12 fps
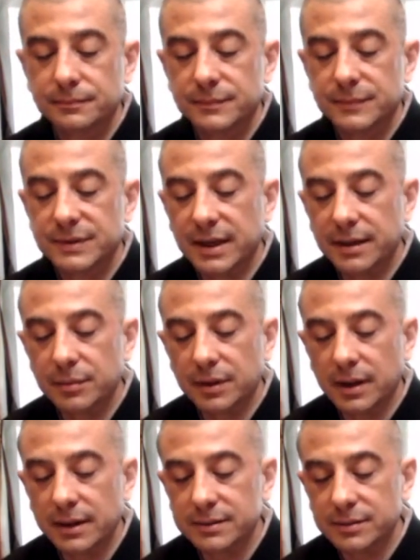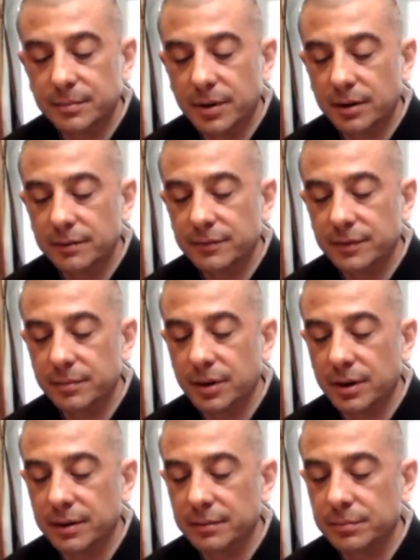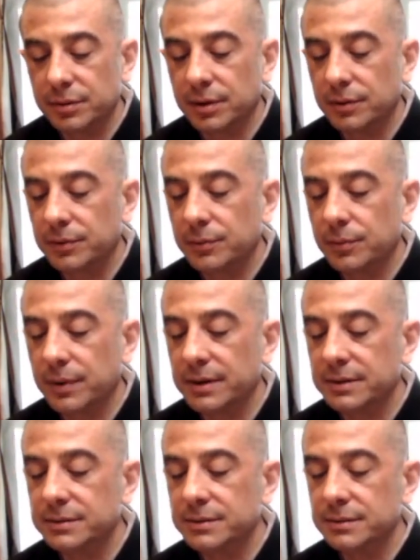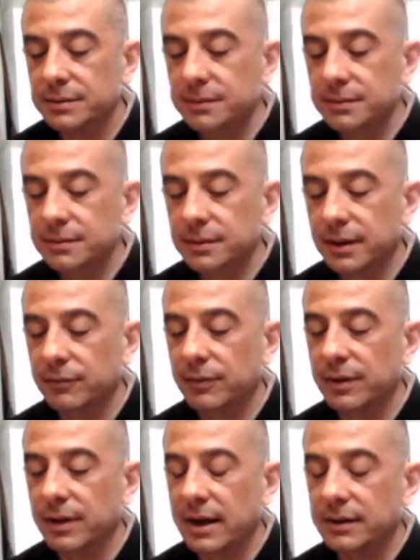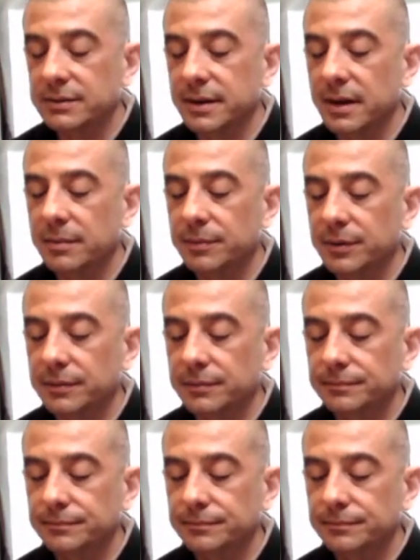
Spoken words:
Stabilize the part of your body below the waist and relax the upper.